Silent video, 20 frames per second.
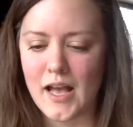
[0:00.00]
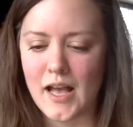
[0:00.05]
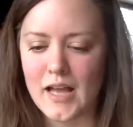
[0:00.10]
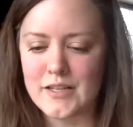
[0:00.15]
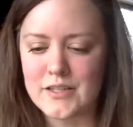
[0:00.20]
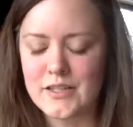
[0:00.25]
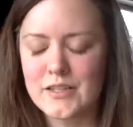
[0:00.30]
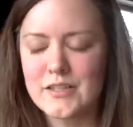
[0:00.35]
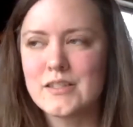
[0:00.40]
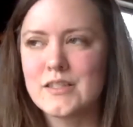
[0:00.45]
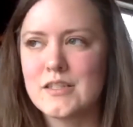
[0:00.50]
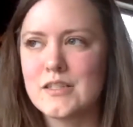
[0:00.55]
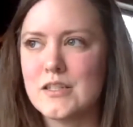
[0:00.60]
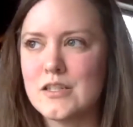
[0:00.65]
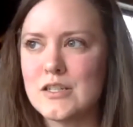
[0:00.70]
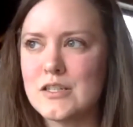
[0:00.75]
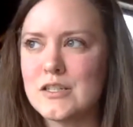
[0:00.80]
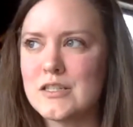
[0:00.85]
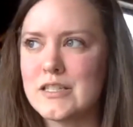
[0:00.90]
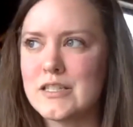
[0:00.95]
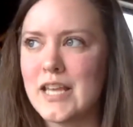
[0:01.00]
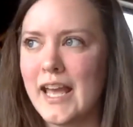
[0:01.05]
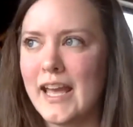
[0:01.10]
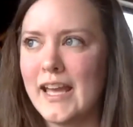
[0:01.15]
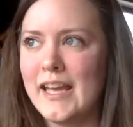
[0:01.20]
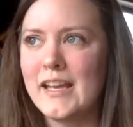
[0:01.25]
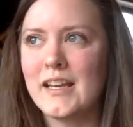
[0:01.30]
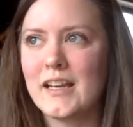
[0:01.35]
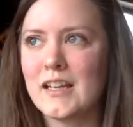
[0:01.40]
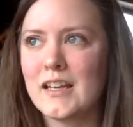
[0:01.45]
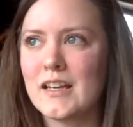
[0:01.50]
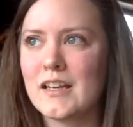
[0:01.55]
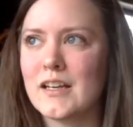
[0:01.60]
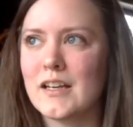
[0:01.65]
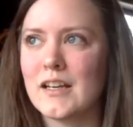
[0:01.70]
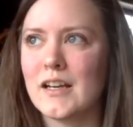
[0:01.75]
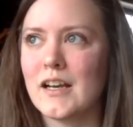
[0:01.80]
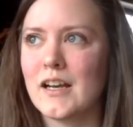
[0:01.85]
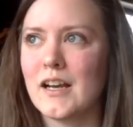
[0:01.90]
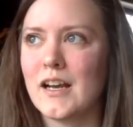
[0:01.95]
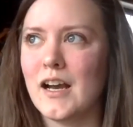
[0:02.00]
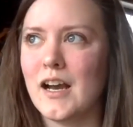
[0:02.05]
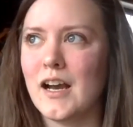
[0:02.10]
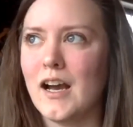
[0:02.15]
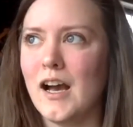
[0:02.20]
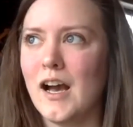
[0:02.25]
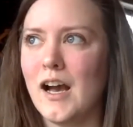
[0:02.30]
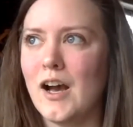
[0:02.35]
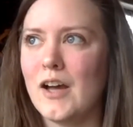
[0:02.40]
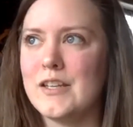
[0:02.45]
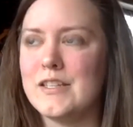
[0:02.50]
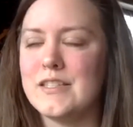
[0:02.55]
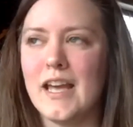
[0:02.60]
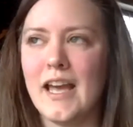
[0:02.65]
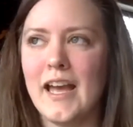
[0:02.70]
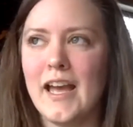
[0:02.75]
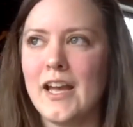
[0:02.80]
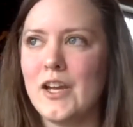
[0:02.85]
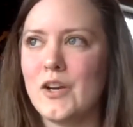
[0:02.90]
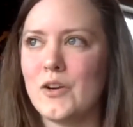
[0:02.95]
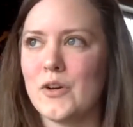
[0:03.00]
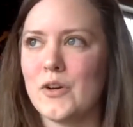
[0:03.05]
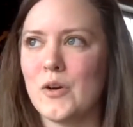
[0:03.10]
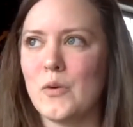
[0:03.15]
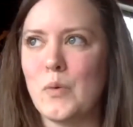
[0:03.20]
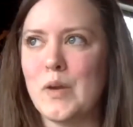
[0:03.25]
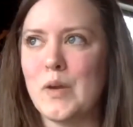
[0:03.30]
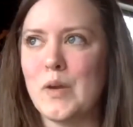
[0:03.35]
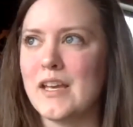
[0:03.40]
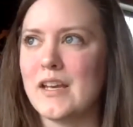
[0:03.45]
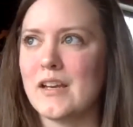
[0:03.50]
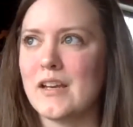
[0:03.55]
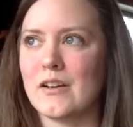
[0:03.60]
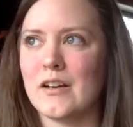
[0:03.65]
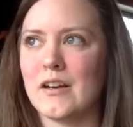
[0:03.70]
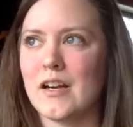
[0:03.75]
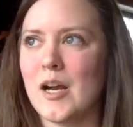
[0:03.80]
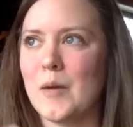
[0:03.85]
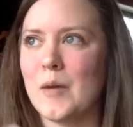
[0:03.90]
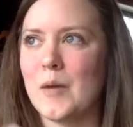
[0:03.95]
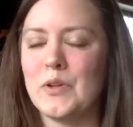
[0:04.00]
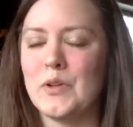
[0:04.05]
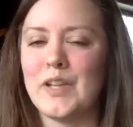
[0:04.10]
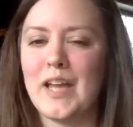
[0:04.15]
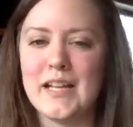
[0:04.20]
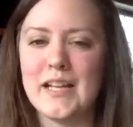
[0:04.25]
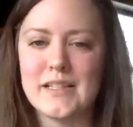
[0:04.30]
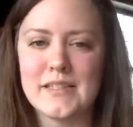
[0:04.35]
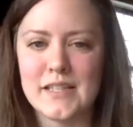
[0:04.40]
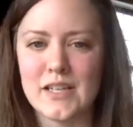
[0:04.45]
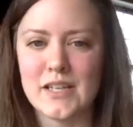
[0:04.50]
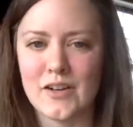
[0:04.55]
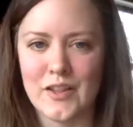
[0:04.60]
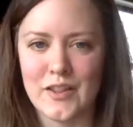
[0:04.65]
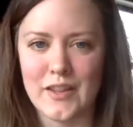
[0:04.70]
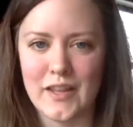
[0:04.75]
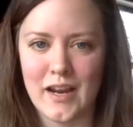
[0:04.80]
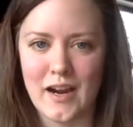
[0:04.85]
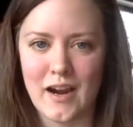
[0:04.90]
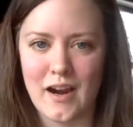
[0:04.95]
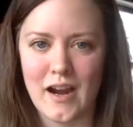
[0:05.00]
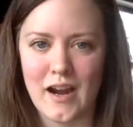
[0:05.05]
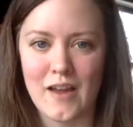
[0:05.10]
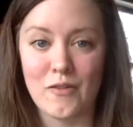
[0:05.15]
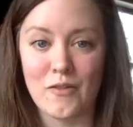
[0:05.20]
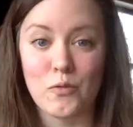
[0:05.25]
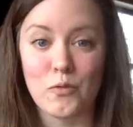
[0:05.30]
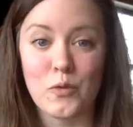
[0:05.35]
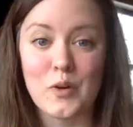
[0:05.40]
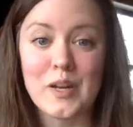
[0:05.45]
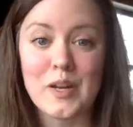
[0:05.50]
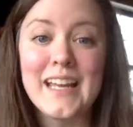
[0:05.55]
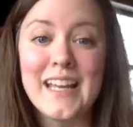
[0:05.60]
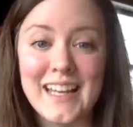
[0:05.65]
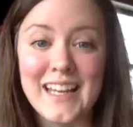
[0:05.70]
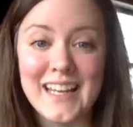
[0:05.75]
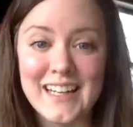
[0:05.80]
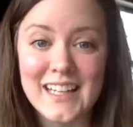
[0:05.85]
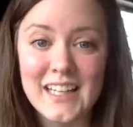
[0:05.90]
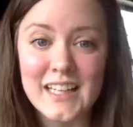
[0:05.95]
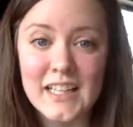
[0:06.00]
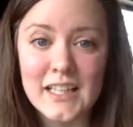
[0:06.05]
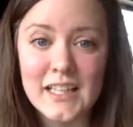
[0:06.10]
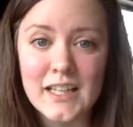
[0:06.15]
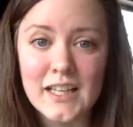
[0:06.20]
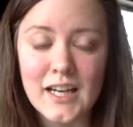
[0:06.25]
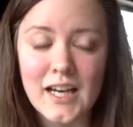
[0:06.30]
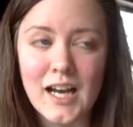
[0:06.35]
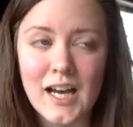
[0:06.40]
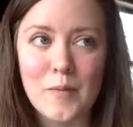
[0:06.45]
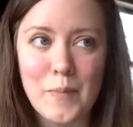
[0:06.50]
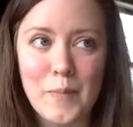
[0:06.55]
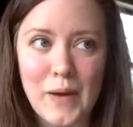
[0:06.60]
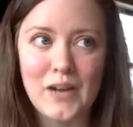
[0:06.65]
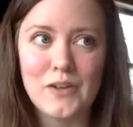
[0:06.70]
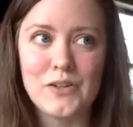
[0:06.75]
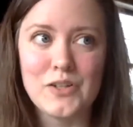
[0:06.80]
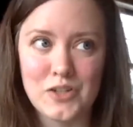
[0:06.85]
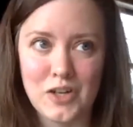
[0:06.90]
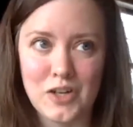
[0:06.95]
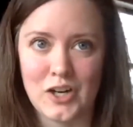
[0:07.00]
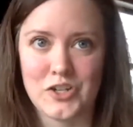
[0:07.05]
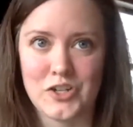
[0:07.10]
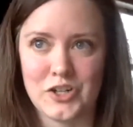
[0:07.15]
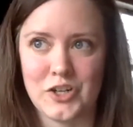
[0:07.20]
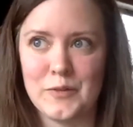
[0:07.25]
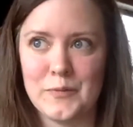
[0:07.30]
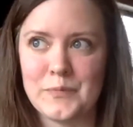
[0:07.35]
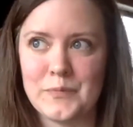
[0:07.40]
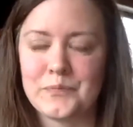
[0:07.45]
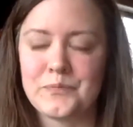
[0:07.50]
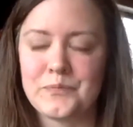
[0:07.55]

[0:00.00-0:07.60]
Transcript: and just take a day or a week or a couple nights here and there and read about structure.